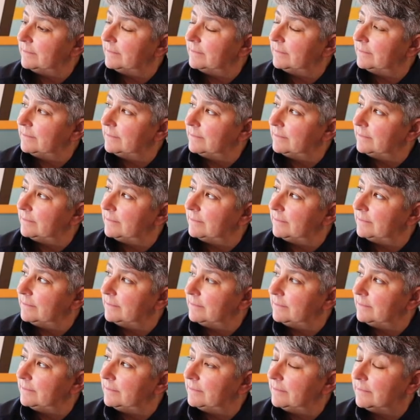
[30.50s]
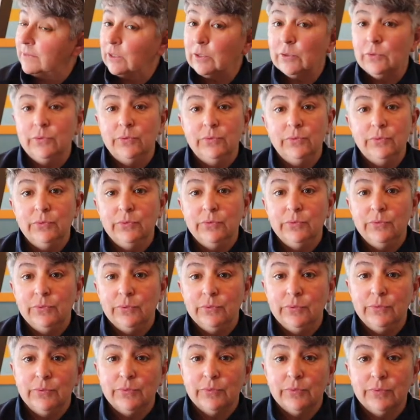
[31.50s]

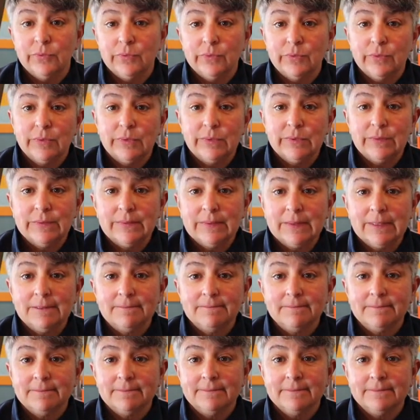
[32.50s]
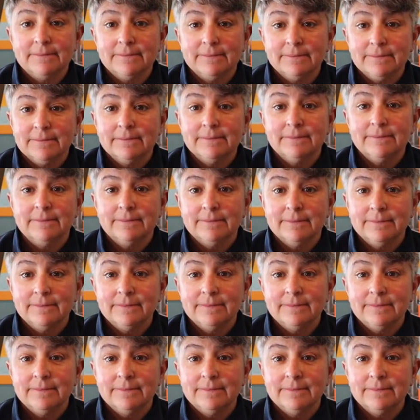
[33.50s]
The person shown says nothing.